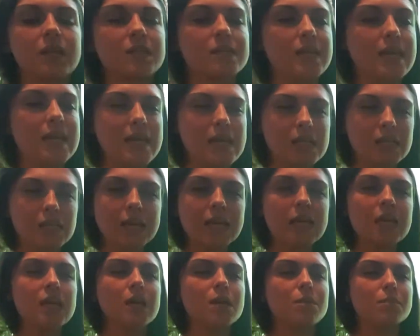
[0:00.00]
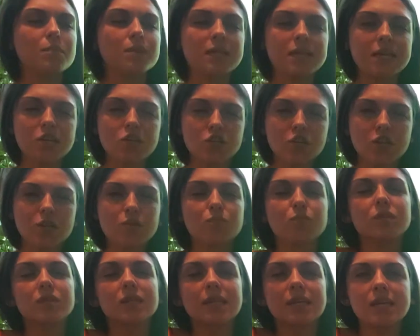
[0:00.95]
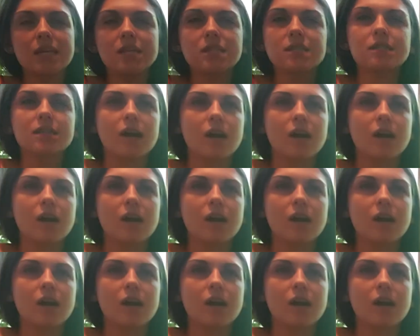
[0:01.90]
healing, completion, release.